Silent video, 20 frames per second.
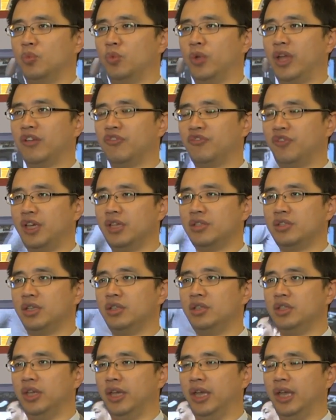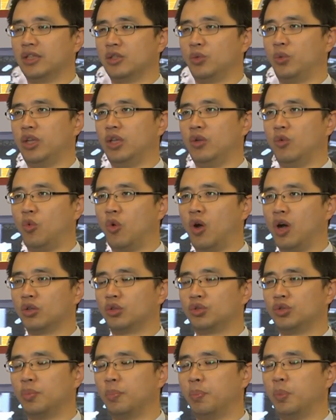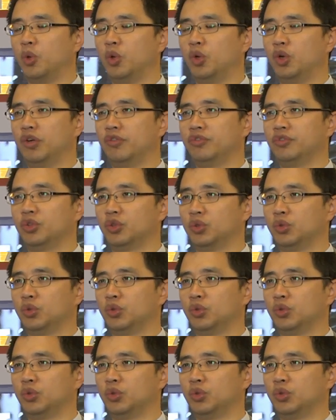we are facing is we want to move